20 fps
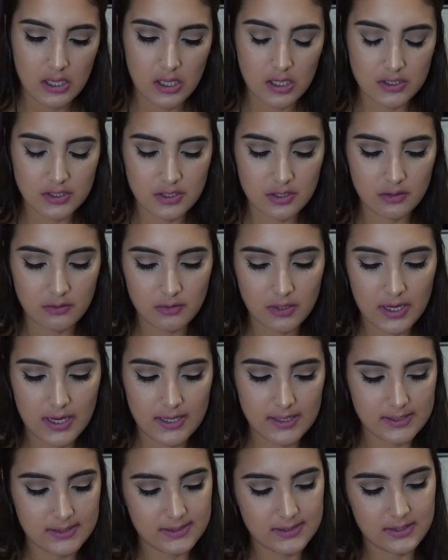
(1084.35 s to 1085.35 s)
I'll show you
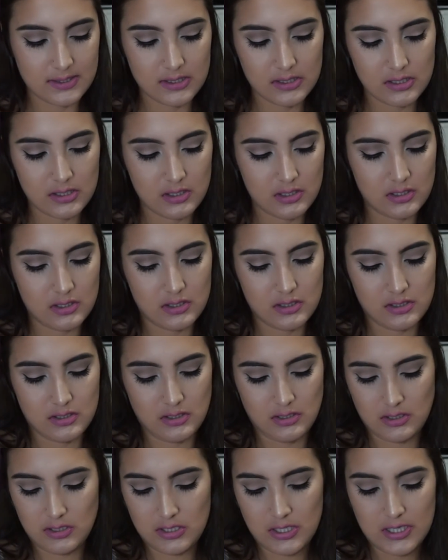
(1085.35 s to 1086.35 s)
guys
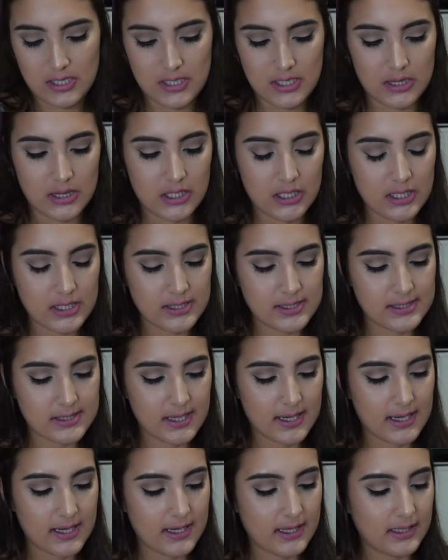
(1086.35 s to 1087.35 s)
the
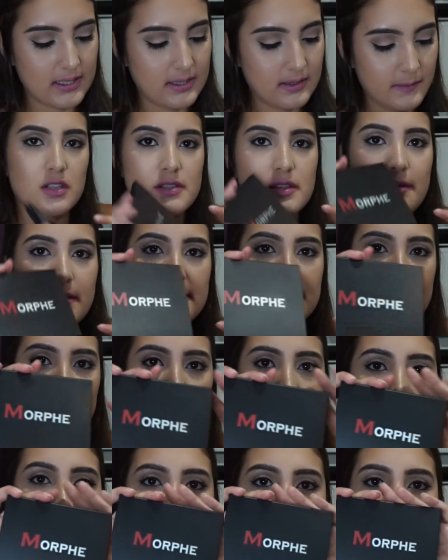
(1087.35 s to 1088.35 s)
inside. So it's a
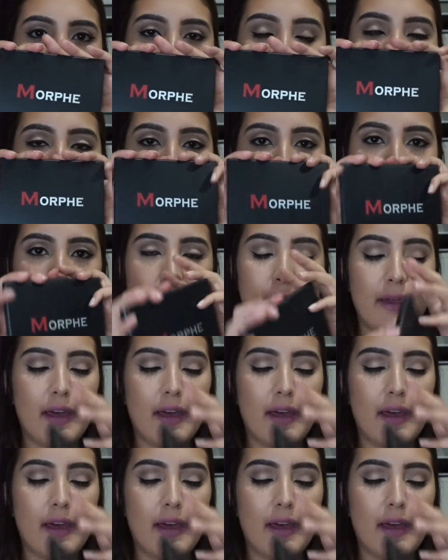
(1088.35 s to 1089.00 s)
cute little Morphe